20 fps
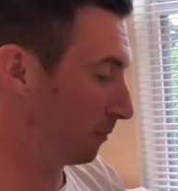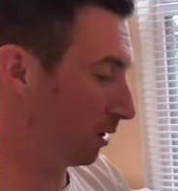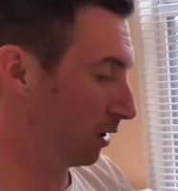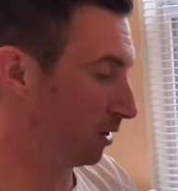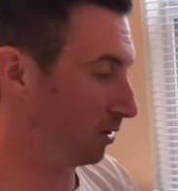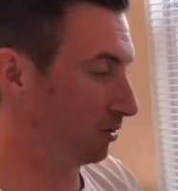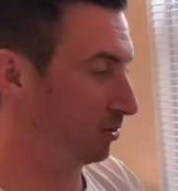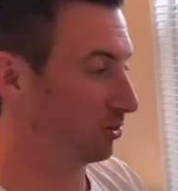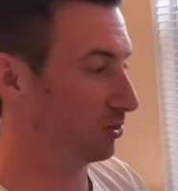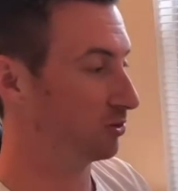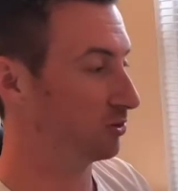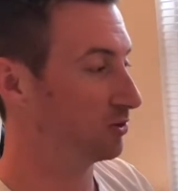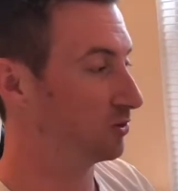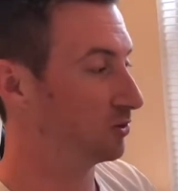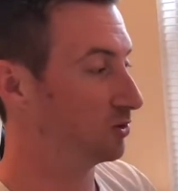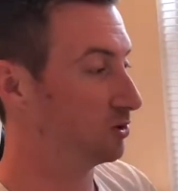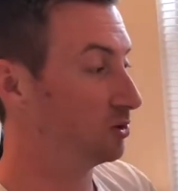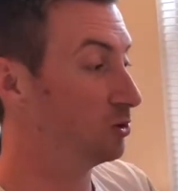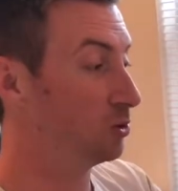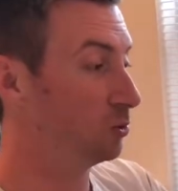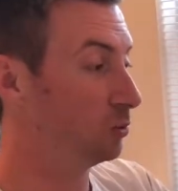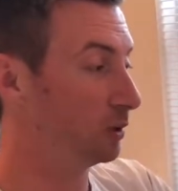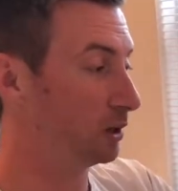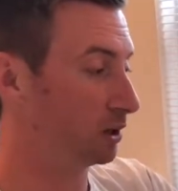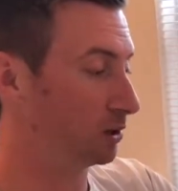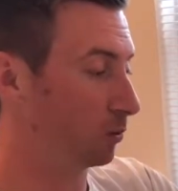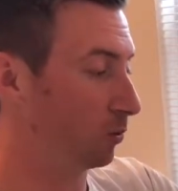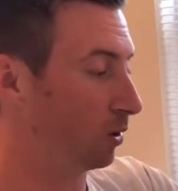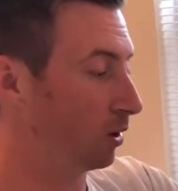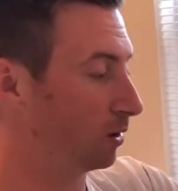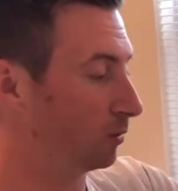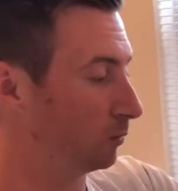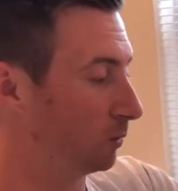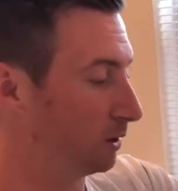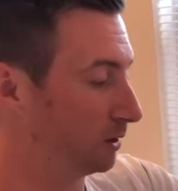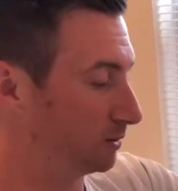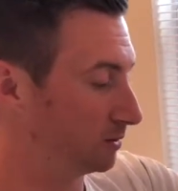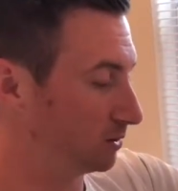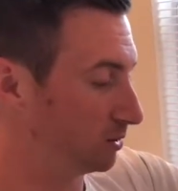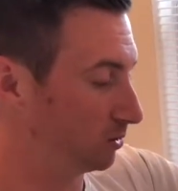month 2, week 1,
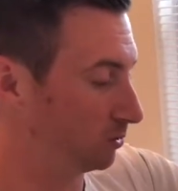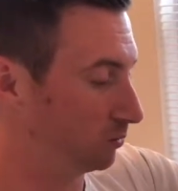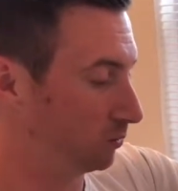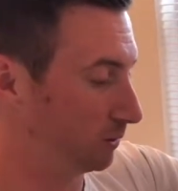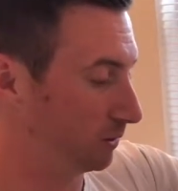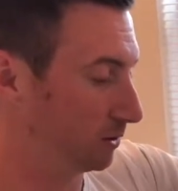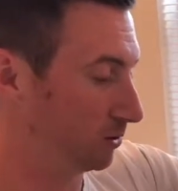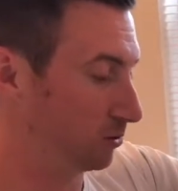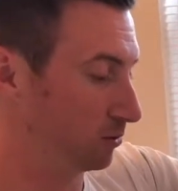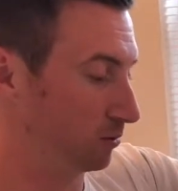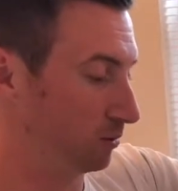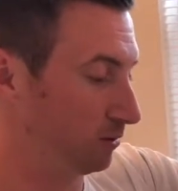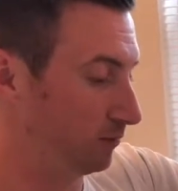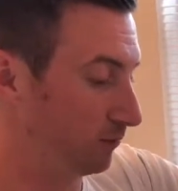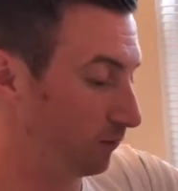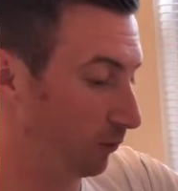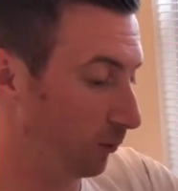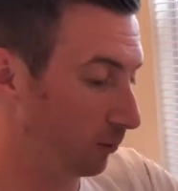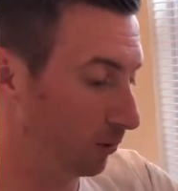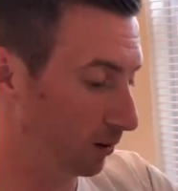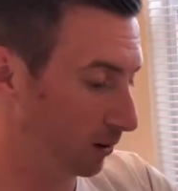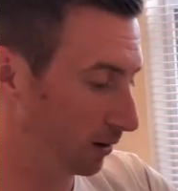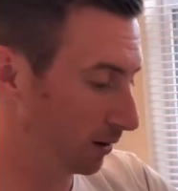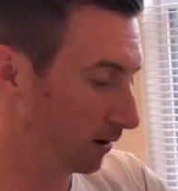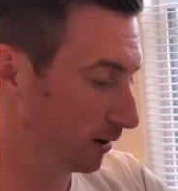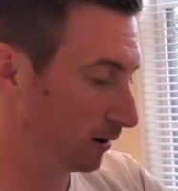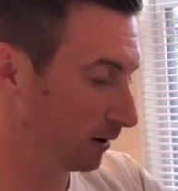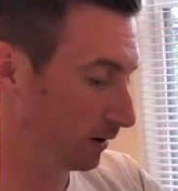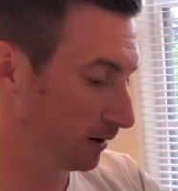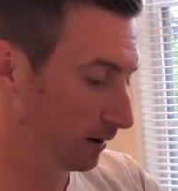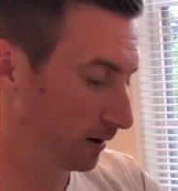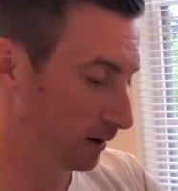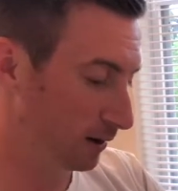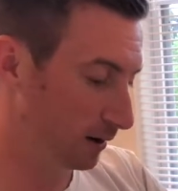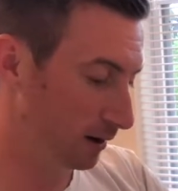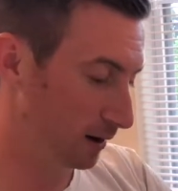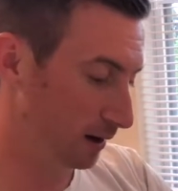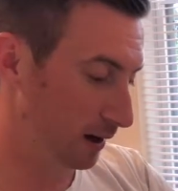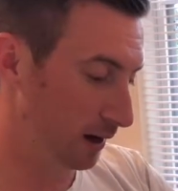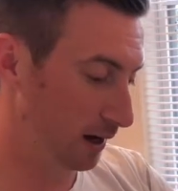week 2, week 3, 4.
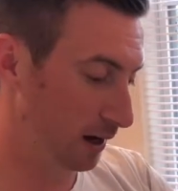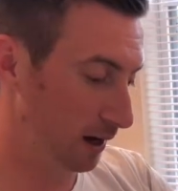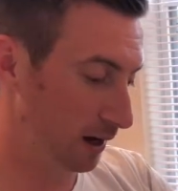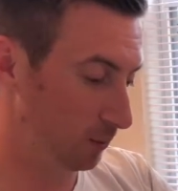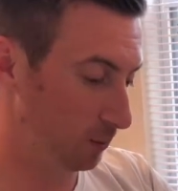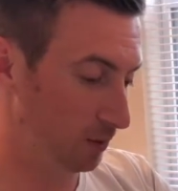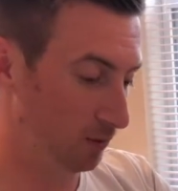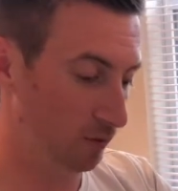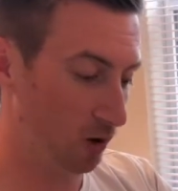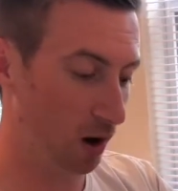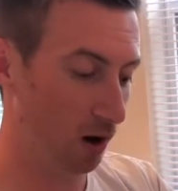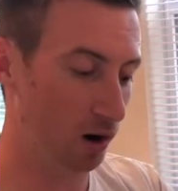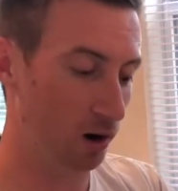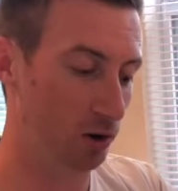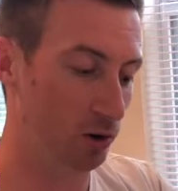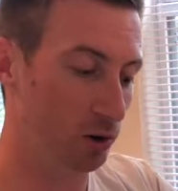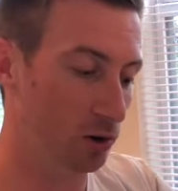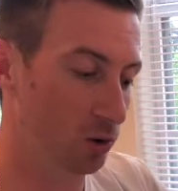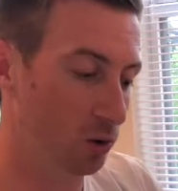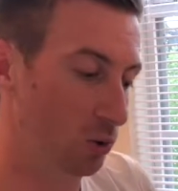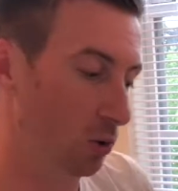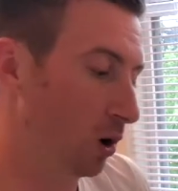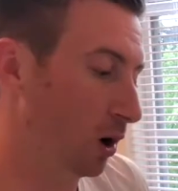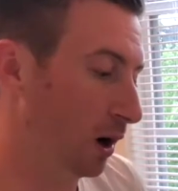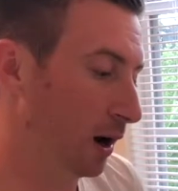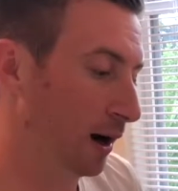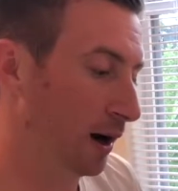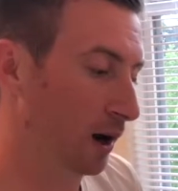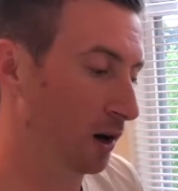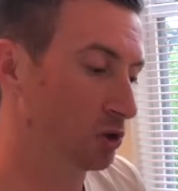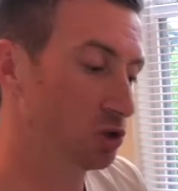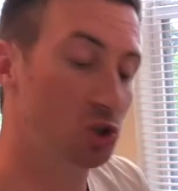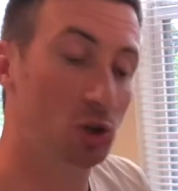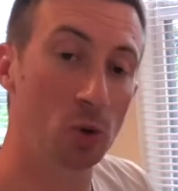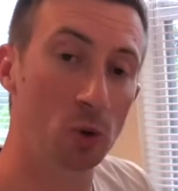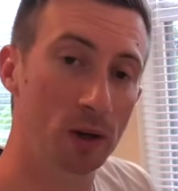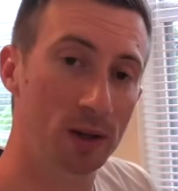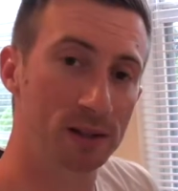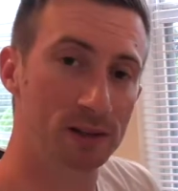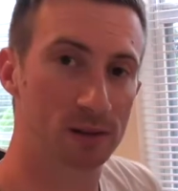And we've got our new
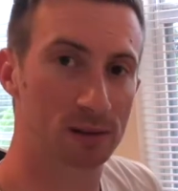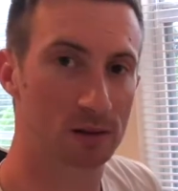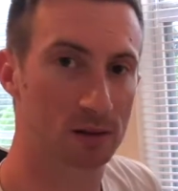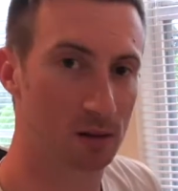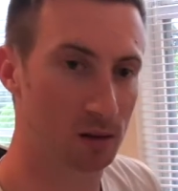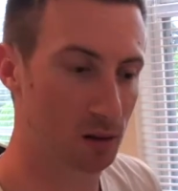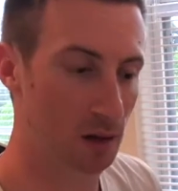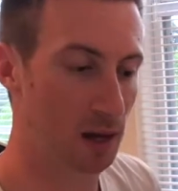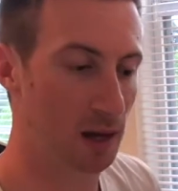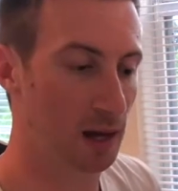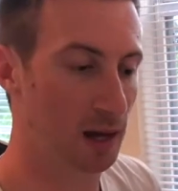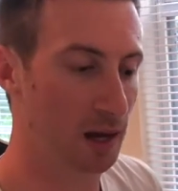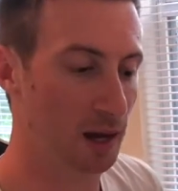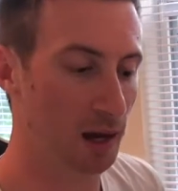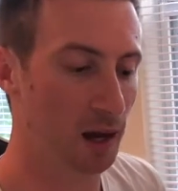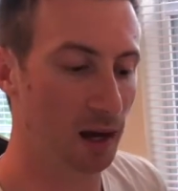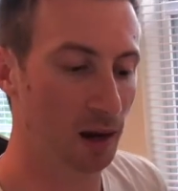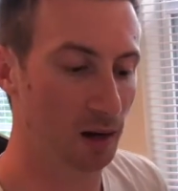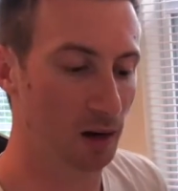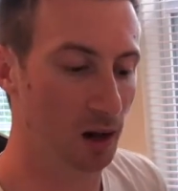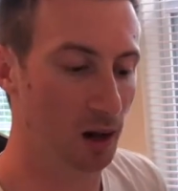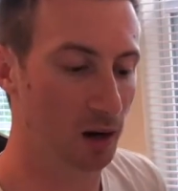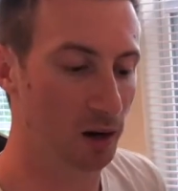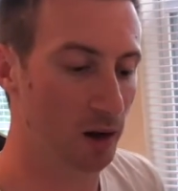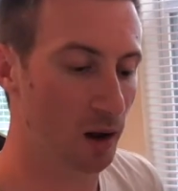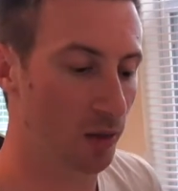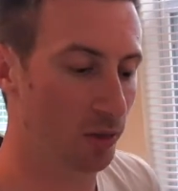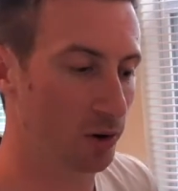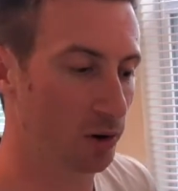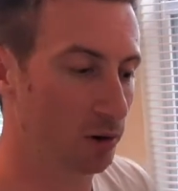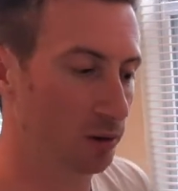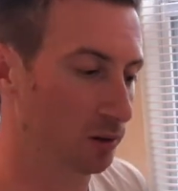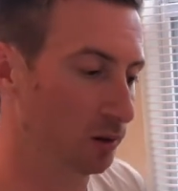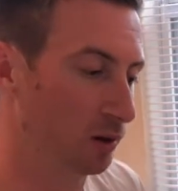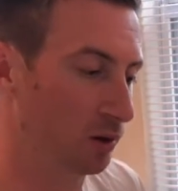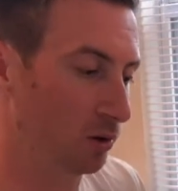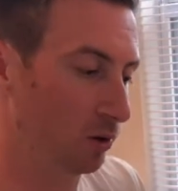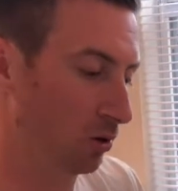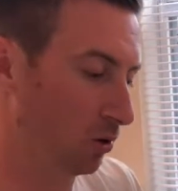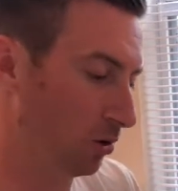chewies and another
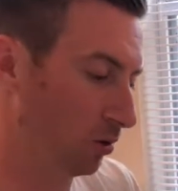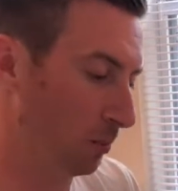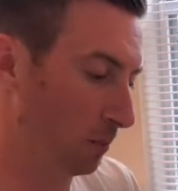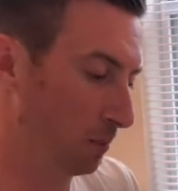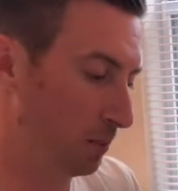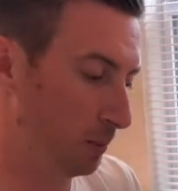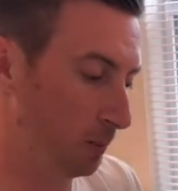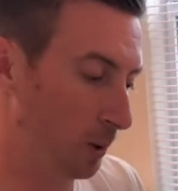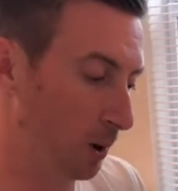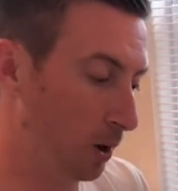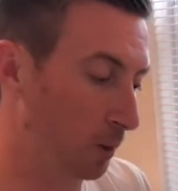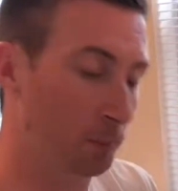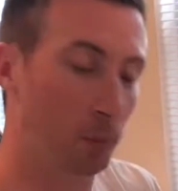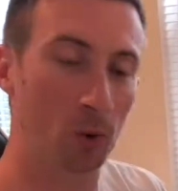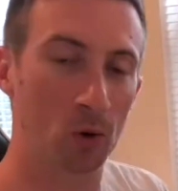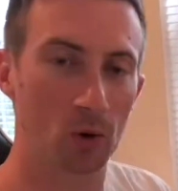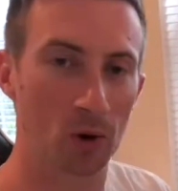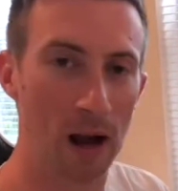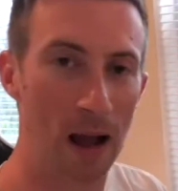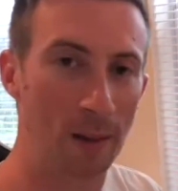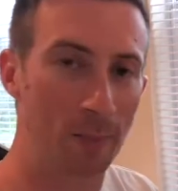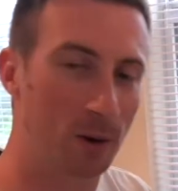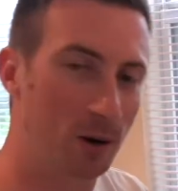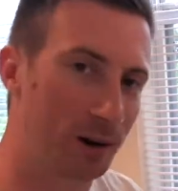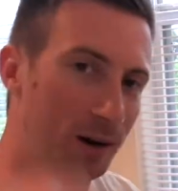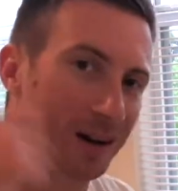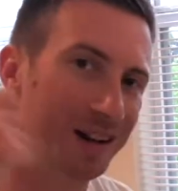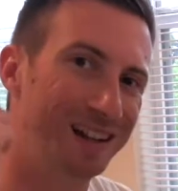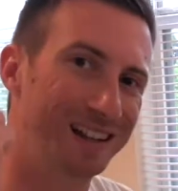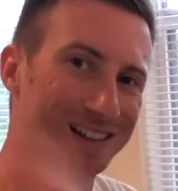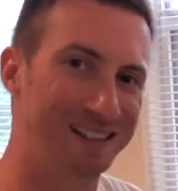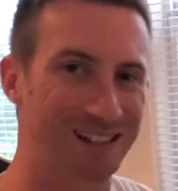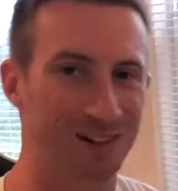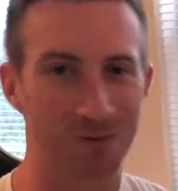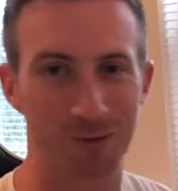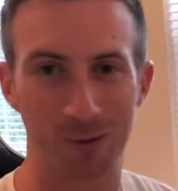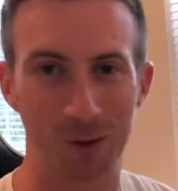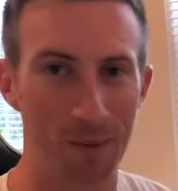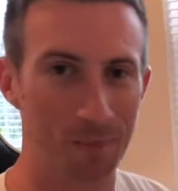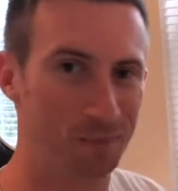little purple grabber to
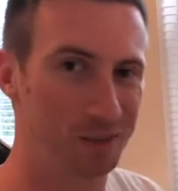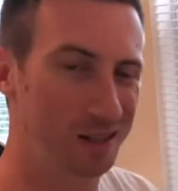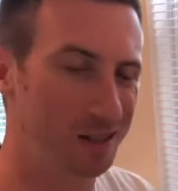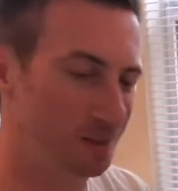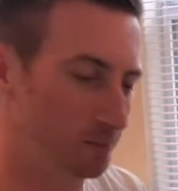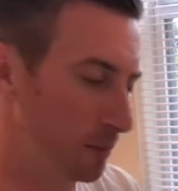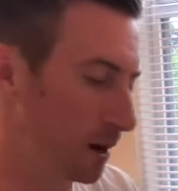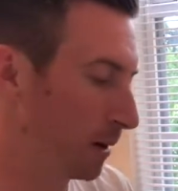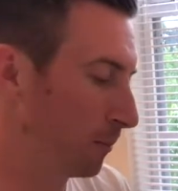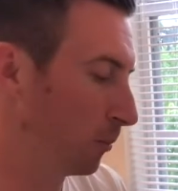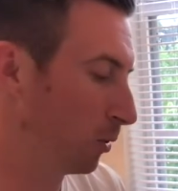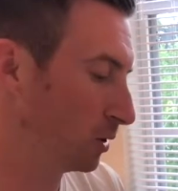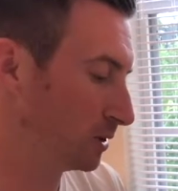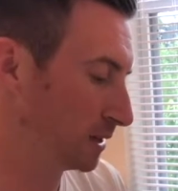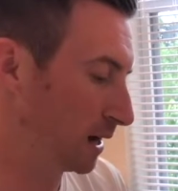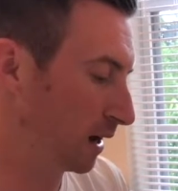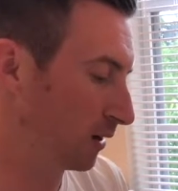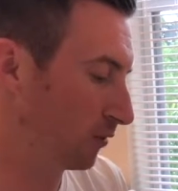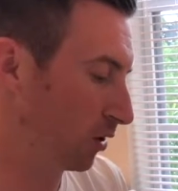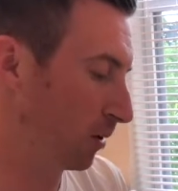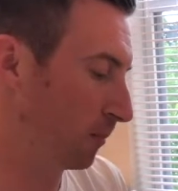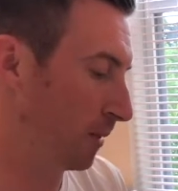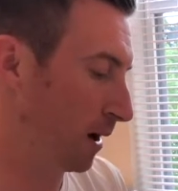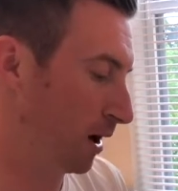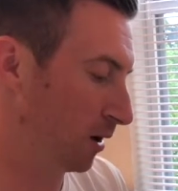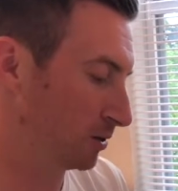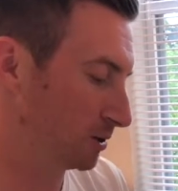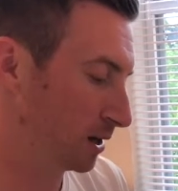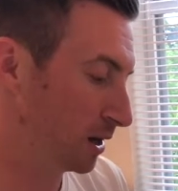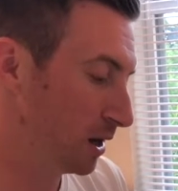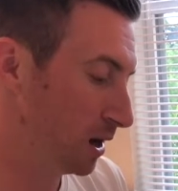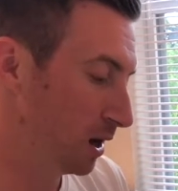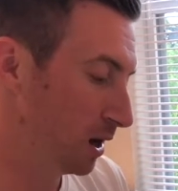rip these bad boys out of our mouths.